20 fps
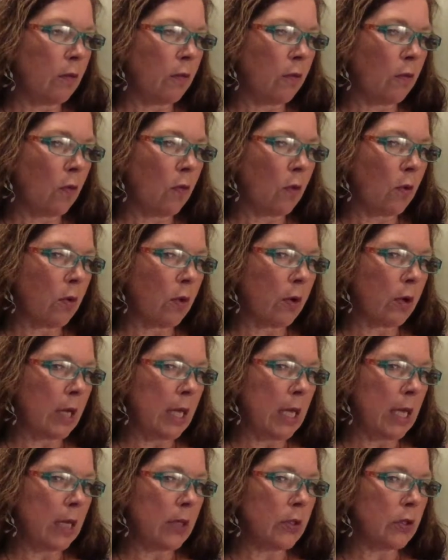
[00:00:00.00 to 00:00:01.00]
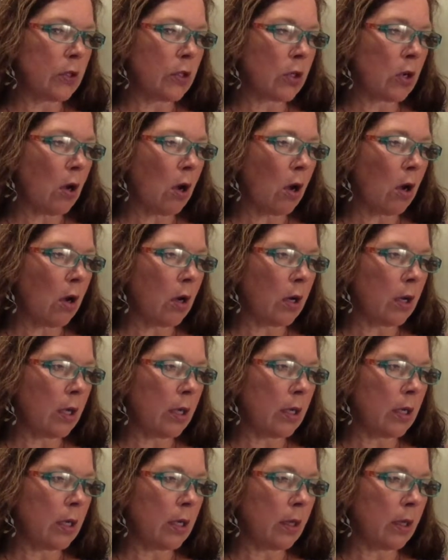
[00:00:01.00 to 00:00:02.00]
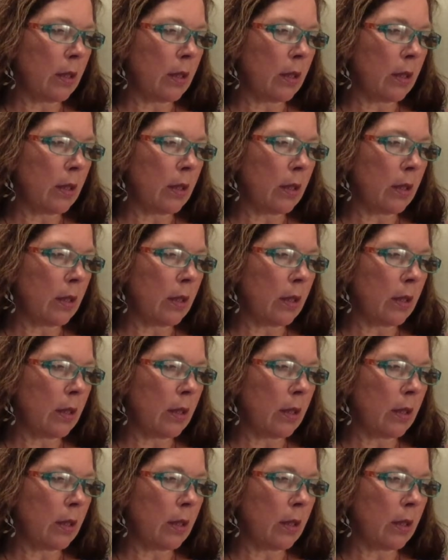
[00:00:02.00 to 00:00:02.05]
For each card,